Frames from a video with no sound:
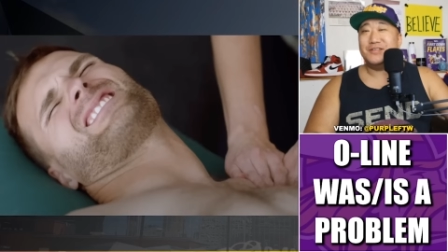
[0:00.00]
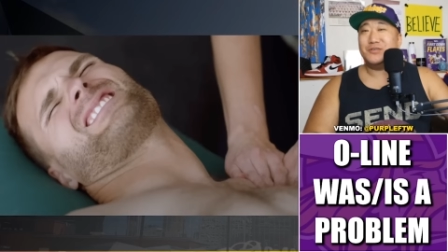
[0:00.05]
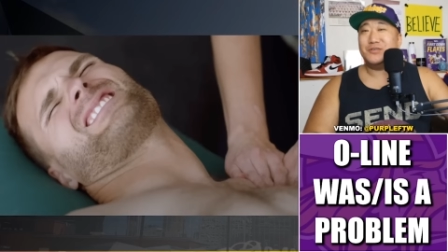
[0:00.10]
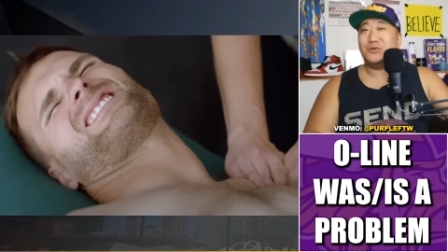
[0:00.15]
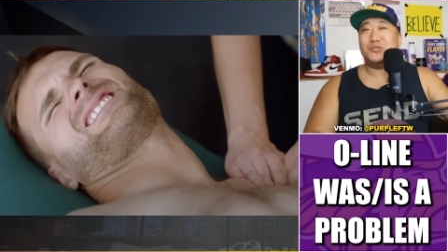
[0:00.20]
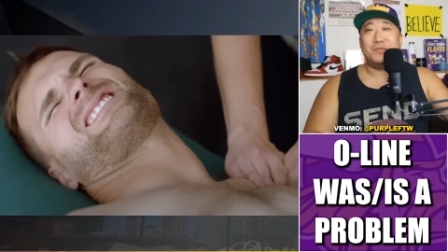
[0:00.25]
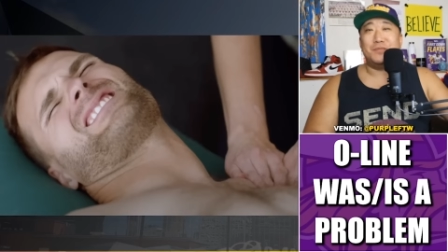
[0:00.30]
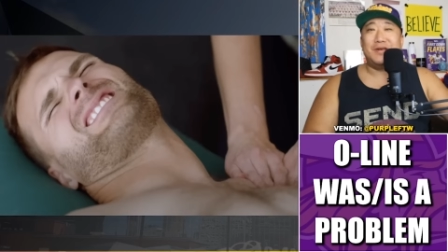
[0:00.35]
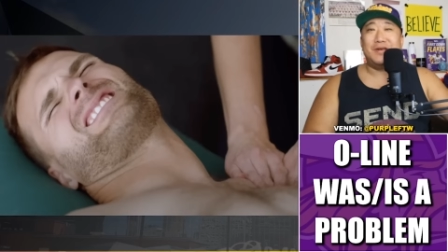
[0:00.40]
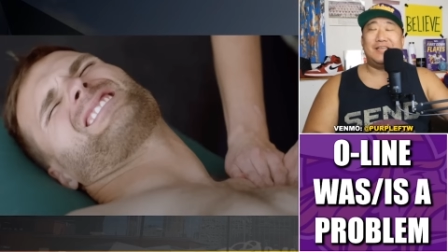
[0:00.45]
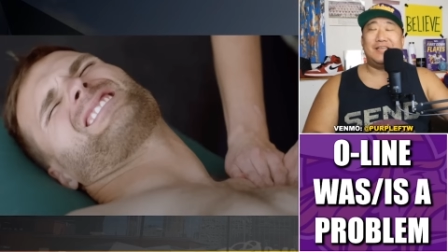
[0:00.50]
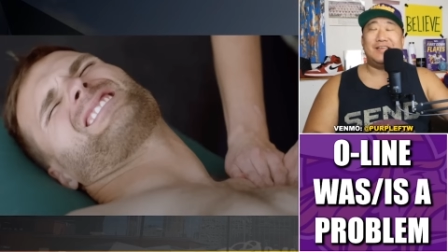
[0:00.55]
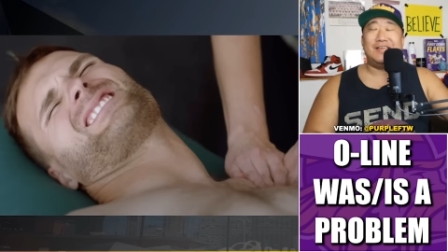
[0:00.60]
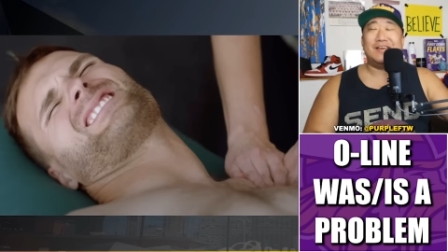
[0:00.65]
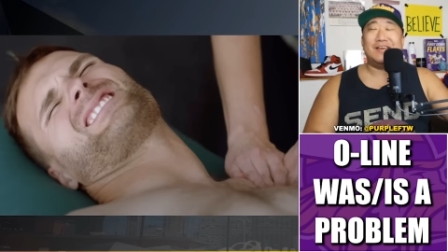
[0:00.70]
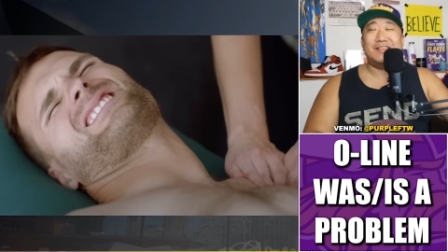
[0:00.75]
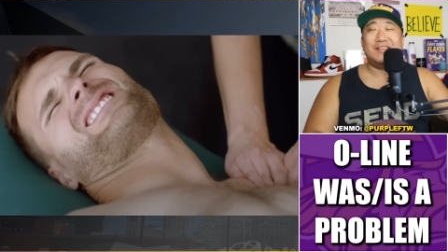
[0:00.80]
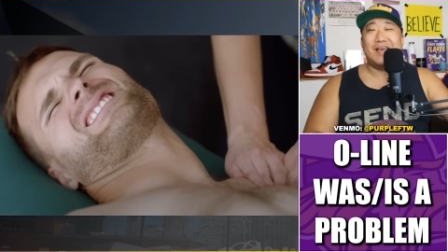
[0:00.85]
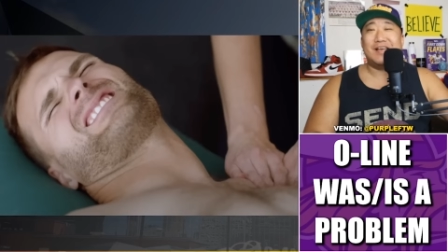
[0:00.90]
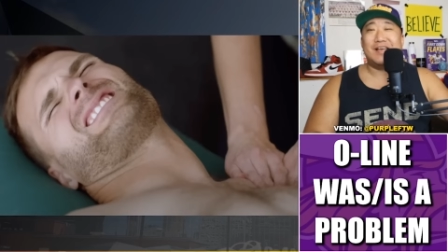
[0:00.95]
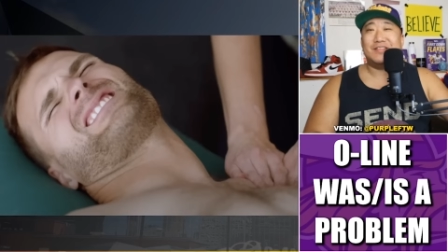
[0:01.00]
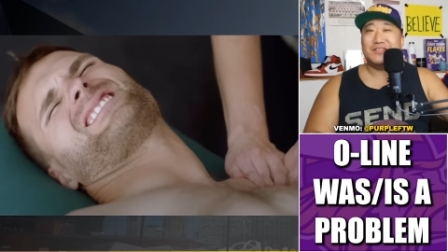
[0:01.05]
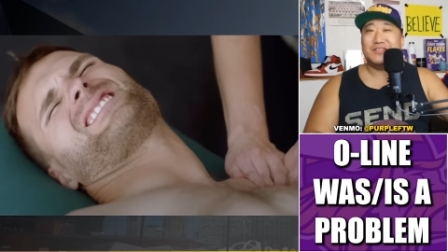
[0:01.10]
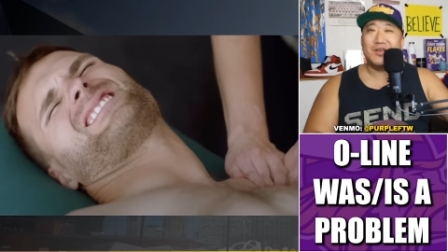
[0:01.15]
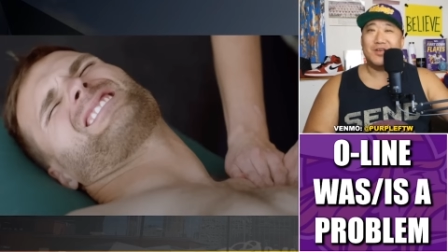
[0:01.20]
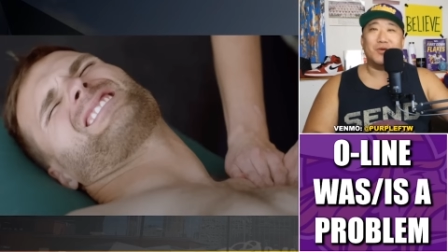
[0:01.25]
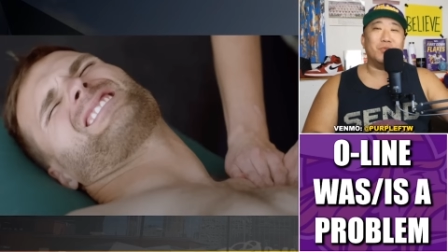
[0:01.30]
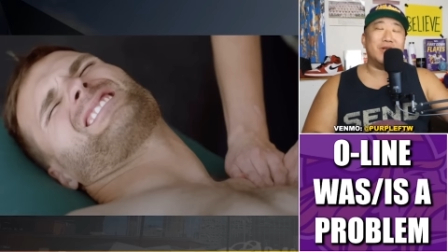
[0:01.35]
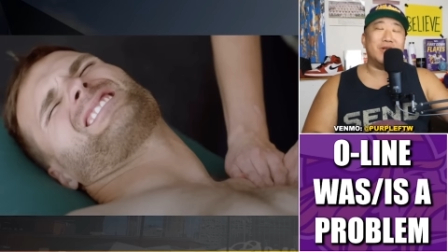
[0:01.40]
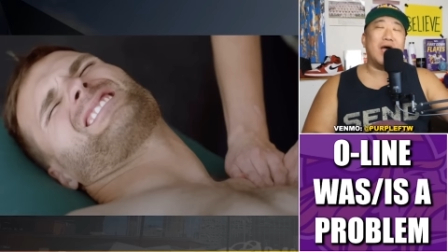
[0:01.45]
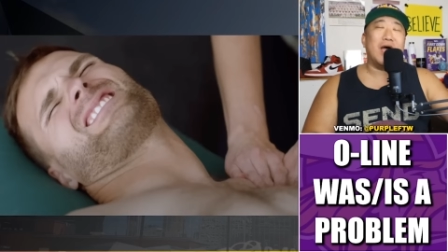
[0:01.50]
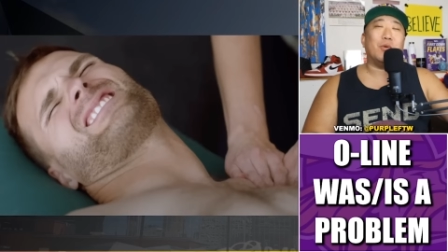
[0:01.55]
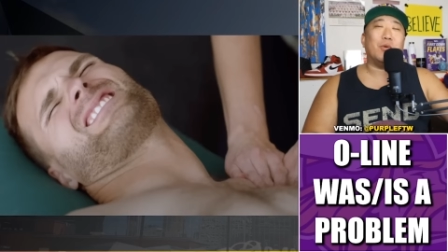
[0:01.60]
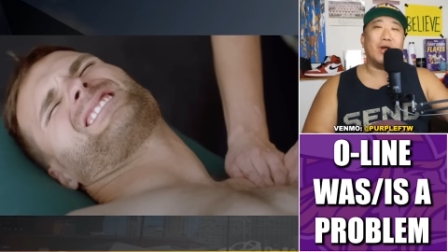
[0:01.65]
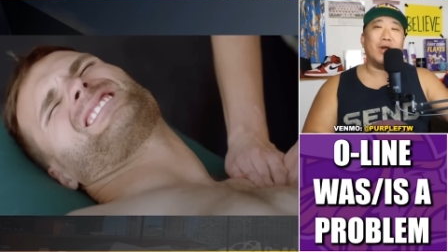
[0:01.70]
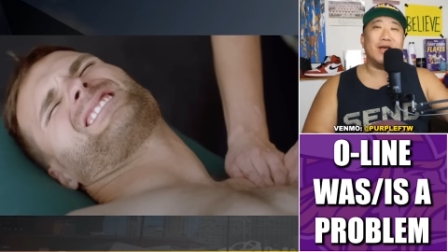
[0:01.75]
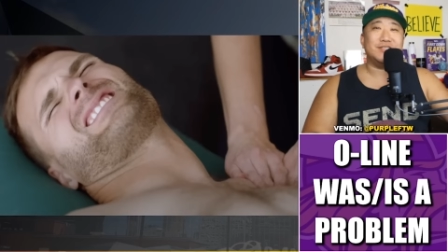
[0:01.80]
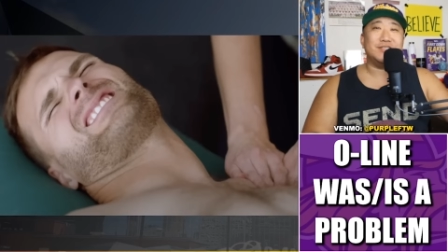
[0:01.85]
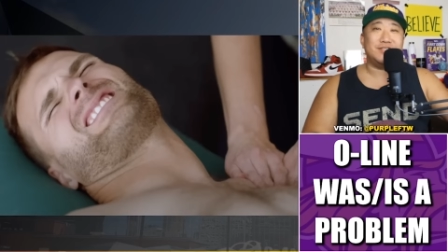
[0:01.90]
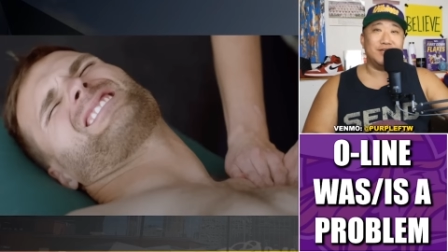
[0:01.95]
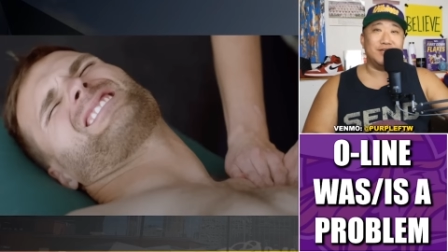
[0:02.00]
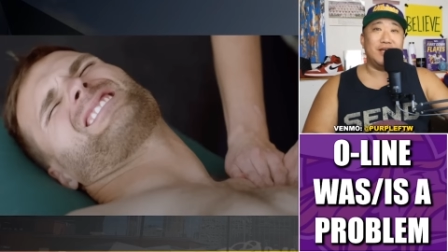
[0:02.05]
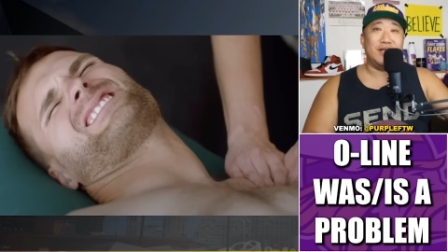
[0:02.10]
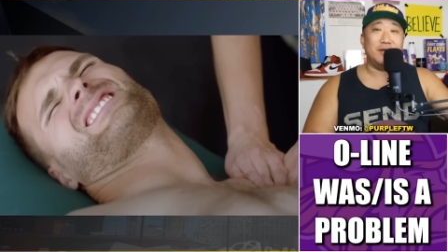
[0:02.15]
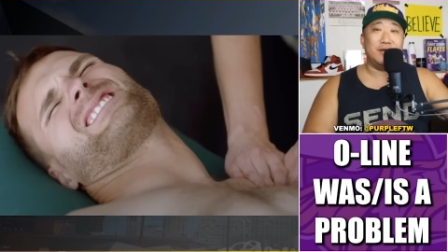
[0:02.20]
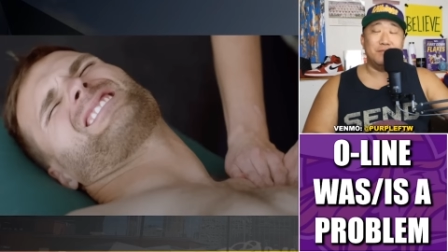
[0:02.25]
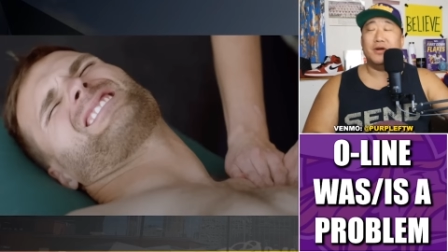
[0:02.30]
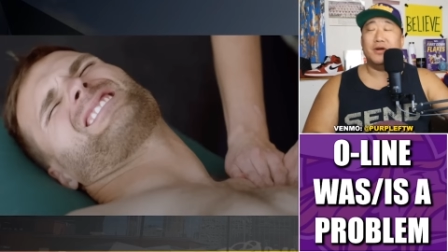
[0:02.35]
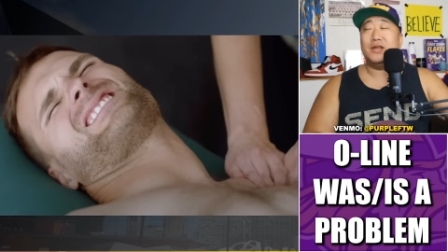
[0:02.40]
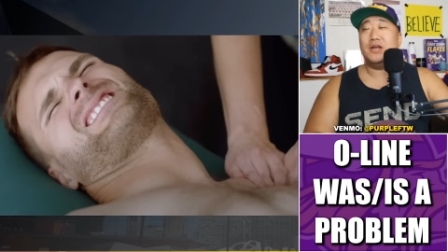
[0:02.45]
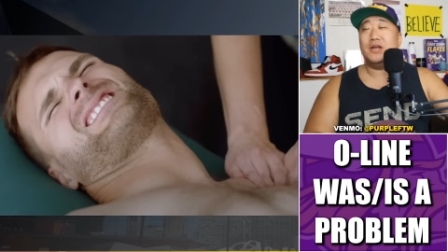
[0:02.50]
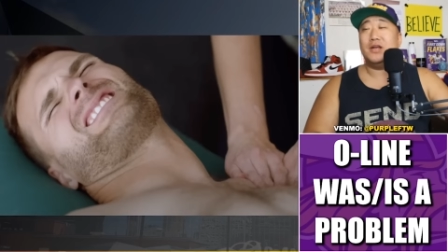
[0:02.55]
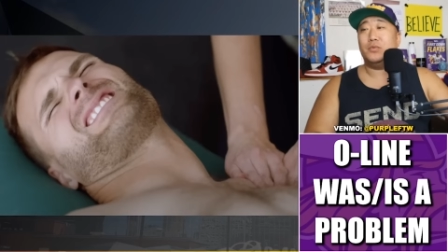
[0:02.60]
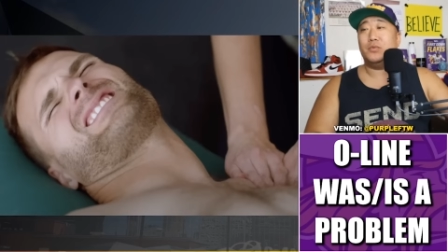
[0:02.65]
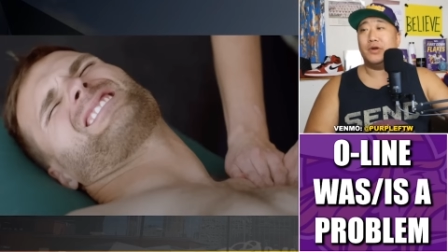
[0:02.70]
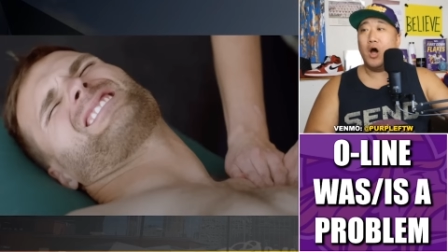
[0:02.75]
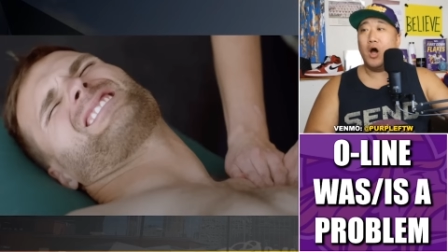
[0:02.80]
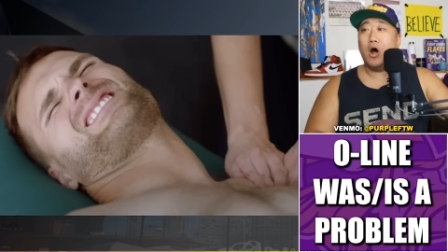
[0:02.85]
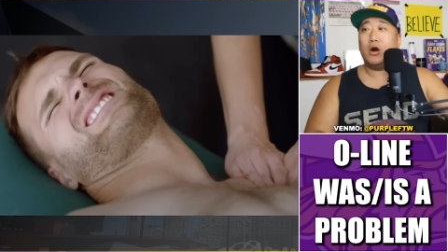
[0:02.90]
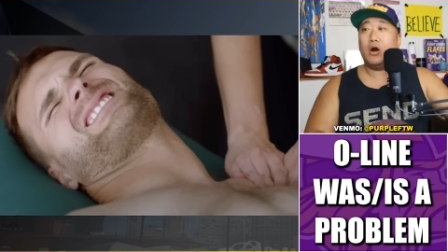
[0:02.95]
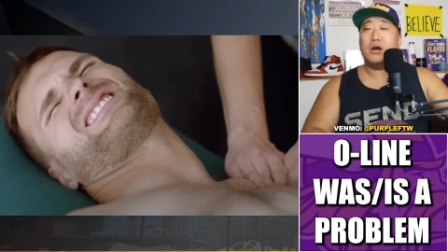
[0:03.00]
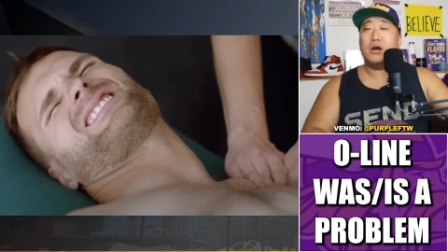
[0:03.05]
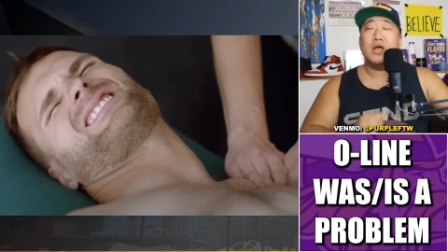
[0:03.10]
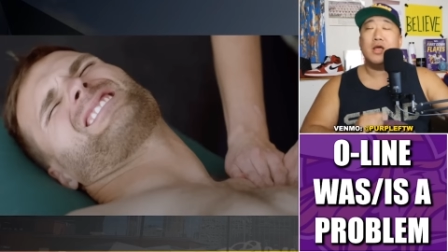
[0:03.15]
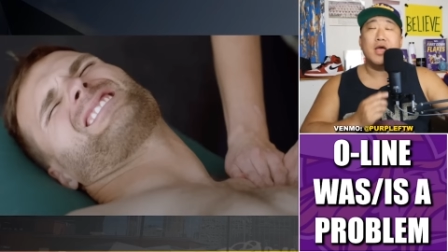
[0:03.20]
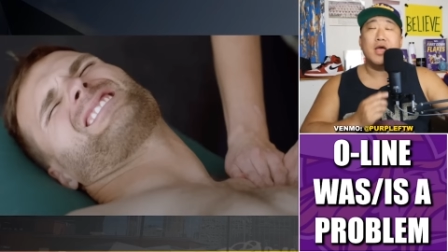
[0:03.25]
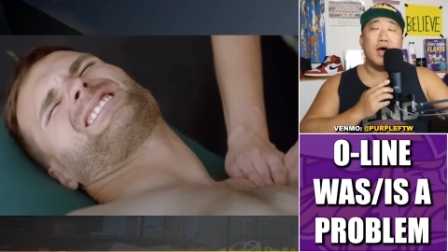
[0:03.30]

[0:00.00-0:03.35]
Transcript: social media that the sun would not rise today, but here we are.